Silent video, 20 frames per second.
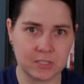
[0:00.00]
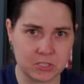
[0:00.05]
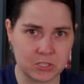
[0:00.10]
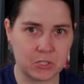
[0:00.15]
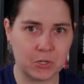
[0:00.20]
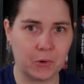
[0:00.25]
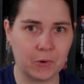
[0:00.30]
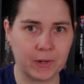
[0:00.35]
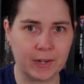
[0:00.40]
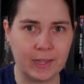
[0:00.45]
the
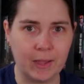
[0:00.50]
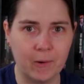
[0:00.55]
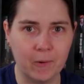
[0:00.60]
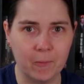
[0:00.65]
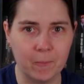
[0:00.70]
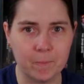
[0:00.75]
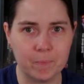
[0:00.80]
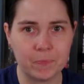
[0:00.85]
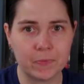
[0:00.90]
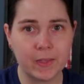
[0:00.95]
story
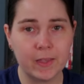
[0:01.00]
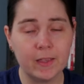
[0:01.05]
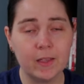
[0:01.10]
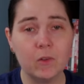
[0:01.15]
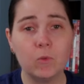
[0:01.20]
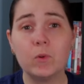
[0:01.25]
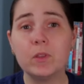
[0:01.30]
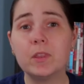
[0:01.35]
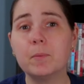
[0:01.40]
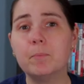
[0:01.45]
home.
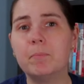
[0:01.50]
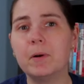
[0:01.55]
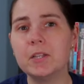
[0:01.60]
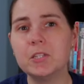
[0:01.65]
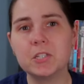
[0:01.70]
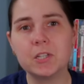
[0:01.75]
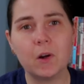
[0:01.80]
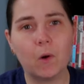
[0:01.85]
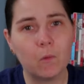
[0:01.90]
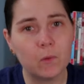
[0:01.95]
With a
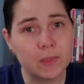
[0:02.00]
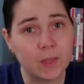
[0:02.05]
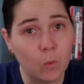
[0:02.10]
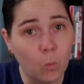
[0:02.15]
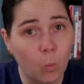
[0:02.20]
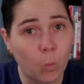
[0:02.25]
budget only